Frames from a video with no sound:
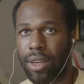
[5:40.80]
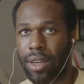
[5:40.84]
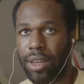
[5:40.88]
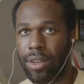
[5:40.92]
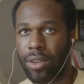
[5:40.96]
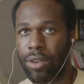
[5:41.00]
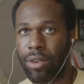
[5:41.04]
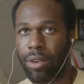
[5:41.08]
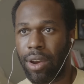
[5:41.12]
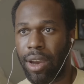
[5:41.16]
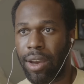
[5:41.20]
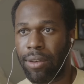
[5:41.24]

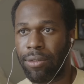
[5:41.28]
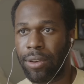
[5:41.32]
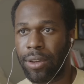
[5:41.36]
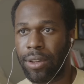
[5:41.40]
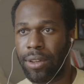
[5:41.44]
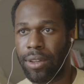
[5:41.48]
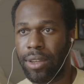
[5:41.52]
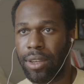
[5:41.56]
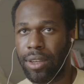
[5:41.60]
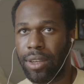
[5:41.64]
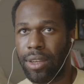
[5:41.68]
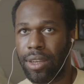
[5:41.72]
And
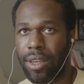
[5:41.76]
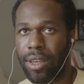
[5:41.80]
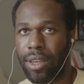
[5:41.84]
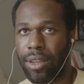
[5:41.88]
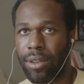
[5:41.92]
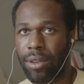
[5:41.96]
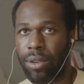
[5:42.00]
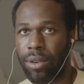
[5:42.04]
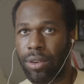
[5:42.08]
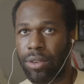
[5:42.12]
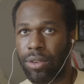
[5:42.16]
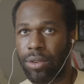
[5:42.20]
graphically,
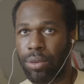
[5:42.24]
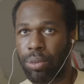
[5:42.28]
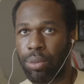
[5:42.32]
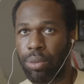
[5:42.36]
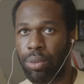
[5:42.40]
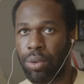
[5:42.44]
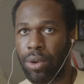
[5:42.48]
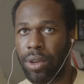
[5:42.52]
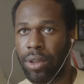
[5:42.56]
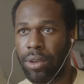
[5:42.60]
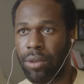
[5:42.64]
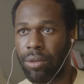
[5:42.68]
it looks
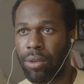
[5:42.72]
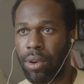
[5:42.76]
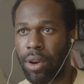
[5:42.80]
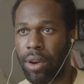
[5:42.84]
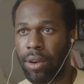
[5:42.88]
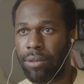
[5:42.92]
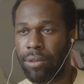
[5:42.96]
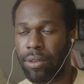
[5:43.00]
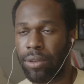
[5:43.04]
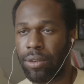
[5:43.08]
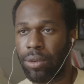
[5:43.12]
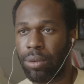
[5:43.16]
pretty
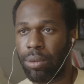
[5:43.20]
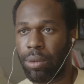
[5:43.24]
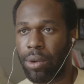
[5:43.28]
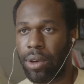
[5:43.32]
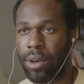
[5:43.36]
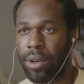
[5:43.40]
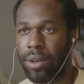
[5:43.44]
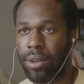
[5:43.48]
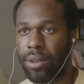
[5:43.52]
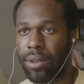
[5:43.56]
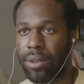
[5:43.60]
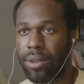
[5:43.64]
rough as
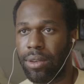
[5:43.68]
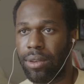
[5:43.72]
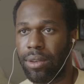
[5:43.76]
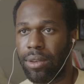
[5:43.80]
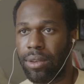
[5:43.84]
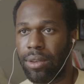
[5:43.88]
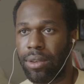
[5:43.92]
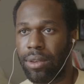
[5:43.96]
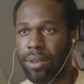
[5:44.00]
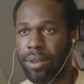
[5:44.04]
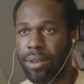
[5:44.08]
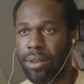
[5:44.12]
well.
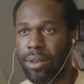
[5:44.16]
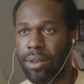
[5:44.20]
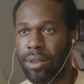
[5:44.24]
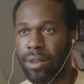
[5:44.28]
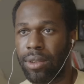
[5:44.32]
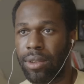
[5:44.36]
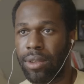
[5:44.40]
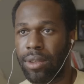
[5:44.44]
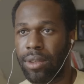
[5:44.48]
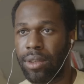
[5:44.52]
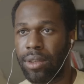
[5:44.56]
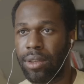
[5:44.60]

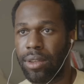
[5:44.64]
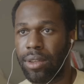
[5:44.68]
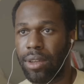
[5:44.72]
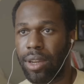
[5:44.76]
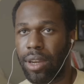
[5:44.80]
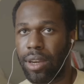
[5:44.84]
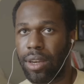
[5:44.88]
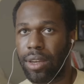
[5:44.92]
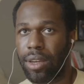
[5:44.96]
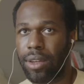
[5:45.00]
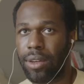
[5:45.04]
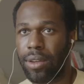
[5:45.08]

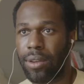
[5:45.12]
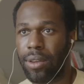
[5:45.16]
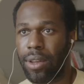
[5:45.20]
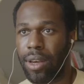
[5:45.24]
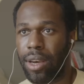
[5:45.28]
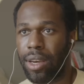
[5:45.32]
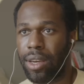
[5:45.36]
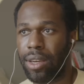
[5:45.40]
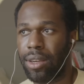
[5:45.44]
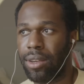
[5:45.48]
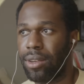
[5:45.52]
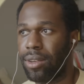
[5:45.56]
Not gonna
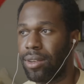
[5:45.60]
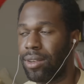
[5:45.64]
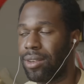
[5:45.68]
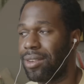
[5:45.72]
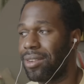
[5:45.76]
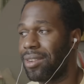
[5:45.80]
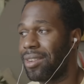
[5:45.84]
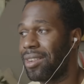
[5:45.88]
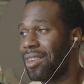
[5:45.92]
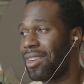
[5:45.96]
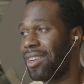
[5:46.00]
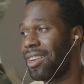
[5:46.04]
lie.
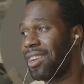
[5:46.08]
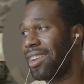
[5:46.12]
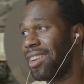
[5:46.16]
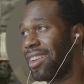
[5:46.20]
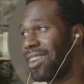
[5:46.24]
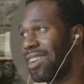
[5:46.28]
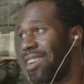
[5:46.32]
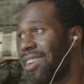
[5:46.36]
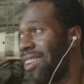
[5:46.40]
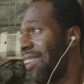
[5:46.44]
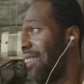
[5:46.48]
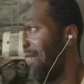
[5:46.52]

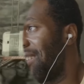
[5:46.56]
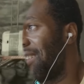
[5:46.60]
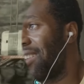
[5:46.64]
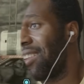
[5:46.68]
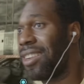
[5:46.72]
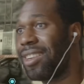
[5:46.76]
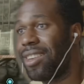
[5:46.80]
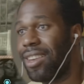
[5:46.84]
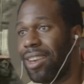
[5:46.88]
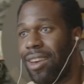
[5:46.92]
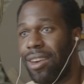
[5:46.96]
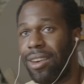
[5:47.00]
It is
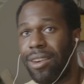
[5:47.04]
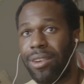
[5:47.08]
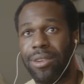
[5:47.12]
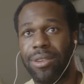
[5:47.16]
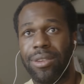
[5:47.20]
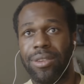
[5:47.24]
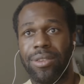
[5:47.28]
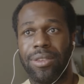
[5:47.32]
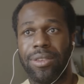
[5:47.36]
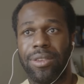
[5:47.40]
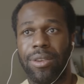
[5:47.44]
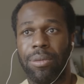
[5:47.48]

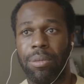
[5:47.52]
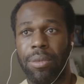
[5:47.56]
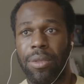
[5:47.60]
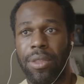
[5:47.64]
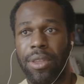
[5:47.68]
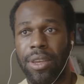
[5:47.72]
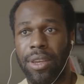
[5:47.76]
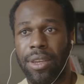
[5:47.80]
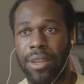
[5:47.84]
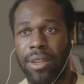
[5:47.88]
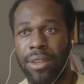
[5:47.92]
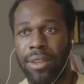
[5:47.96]
absolutely
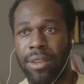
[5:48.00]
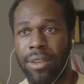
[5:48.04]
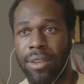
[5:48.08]
clown